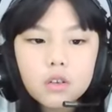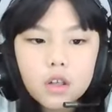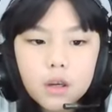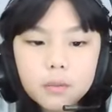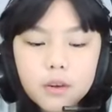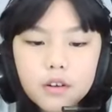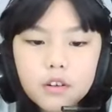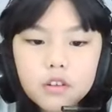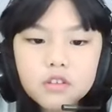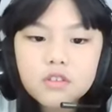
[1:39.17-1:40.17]

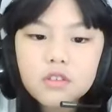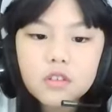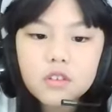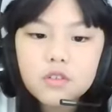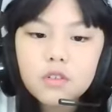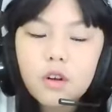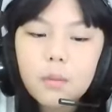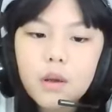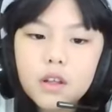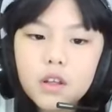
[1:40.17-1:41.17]
emperor,
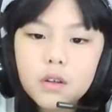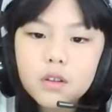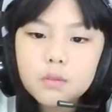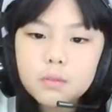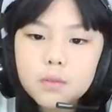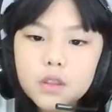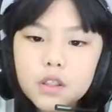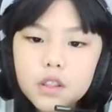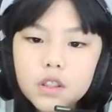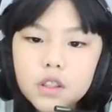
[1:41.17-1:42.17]
Philomena
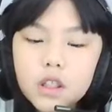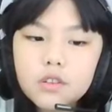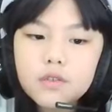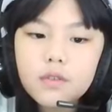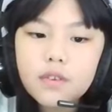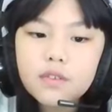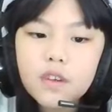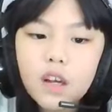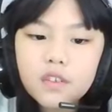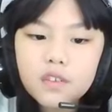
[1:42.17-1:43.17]
in the jail for
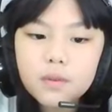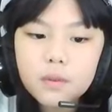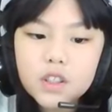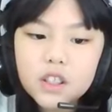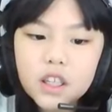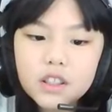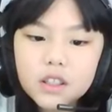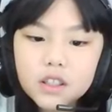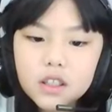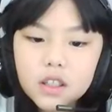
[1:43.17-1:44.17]
five more
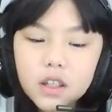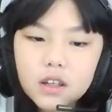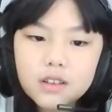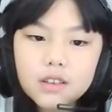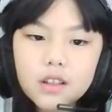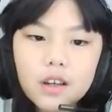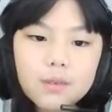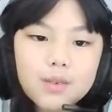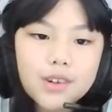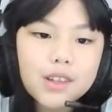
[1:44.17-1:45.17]
days. And the
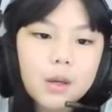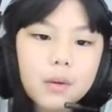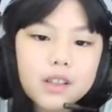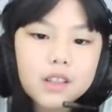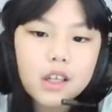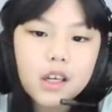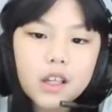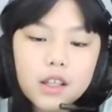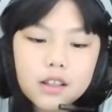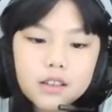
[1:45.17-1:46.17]
emperor kept asking
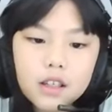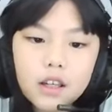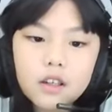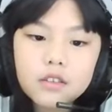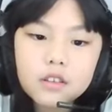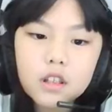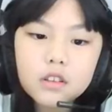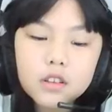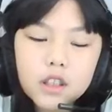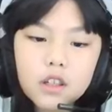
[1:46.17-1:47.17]
and asking and
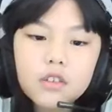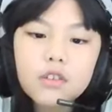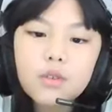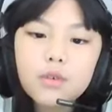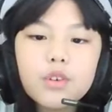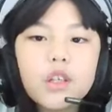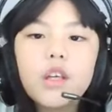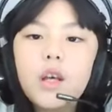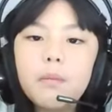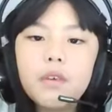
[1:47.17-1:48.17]
asking to
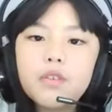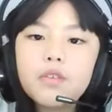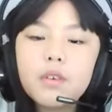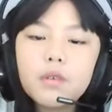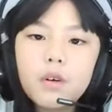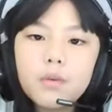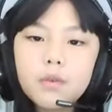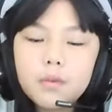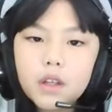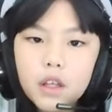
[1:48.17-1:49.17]
marry
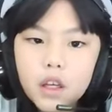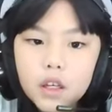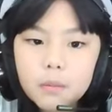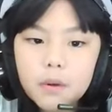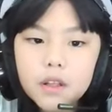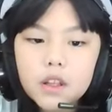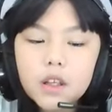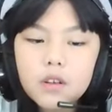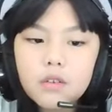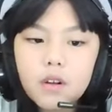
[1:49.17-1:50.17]
Philomena, but
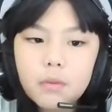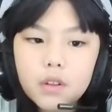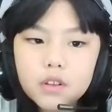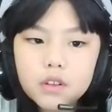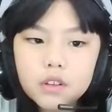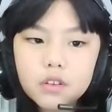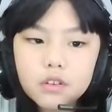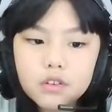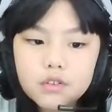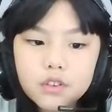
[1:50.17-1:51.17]
Philomena
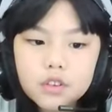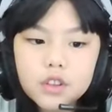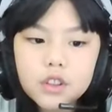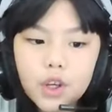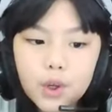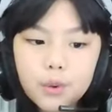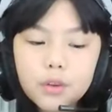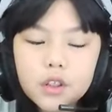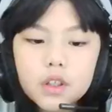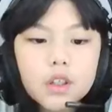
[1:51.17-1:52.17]
still refused. So
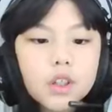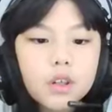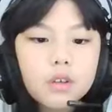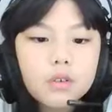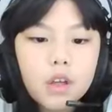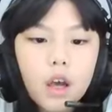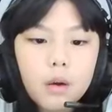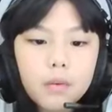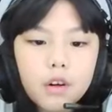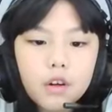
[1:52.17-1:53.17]
the
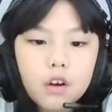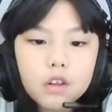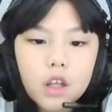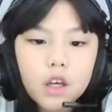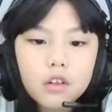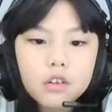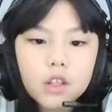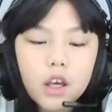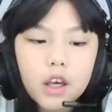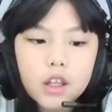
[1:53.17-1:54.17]
emperor got
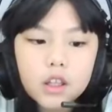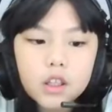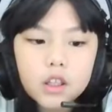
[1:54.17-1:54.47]
tired and